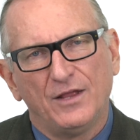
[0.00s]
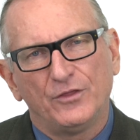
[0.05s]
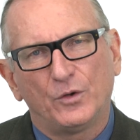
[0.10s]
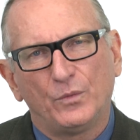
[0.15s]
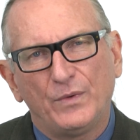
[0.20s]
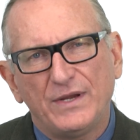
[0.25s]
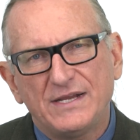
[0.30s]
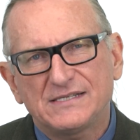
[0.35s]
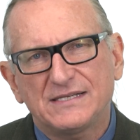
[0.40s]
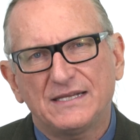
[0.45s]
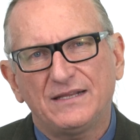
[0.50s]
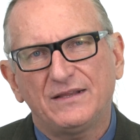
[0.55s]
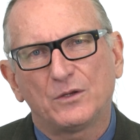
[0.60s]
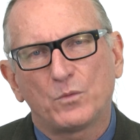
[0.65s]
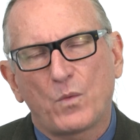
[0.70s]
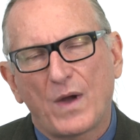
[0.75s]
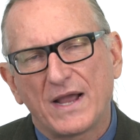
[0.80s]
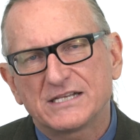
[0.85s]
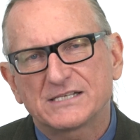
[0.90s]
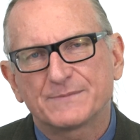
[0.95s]
The reason
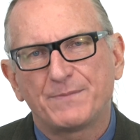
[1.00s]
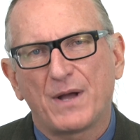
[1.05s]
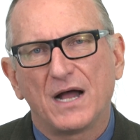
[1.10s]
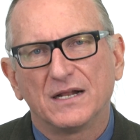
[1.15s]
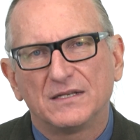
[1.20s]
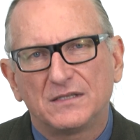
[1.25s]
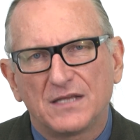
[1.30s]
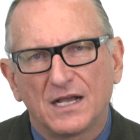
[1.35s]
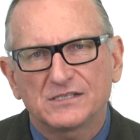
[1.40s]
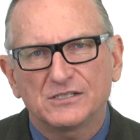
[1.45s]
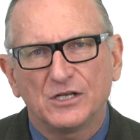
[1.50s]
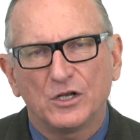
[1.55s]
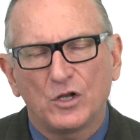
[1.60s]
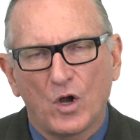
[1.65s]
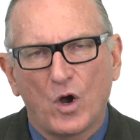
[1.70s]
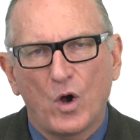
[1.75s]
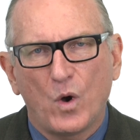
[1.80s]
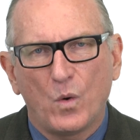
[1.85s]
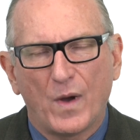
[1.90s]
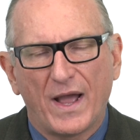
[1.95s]
the white spot doesn't
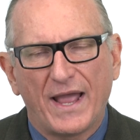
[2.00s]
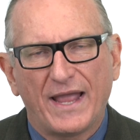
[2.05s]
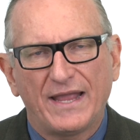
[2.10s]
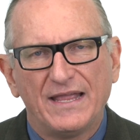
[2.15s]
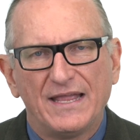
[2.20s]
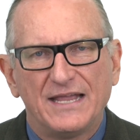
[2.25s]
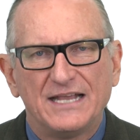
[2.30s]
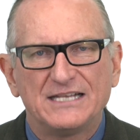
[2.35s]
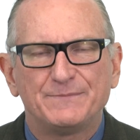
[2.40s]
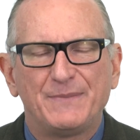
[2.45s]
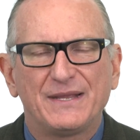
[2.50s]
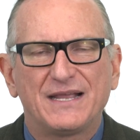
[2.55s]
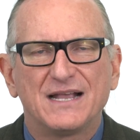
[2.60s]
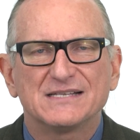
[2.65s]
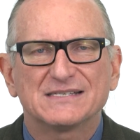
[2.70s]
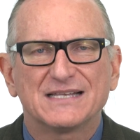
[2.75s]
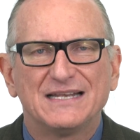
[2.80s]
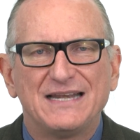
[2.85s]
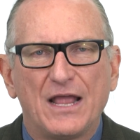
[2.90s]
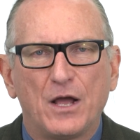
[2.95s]
go away is
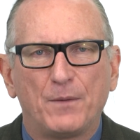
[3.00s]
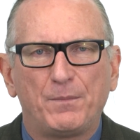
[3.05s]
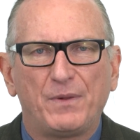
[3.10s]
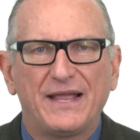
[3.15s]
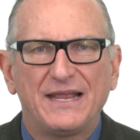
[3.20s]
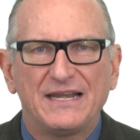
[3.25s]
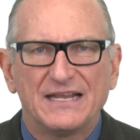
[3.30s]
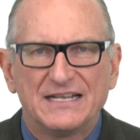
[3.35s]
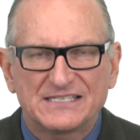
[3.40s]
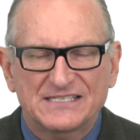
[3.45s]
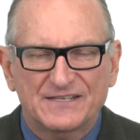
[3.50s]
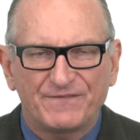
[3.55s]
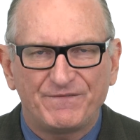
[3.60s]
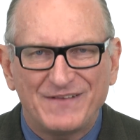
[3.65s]
because the nail plate is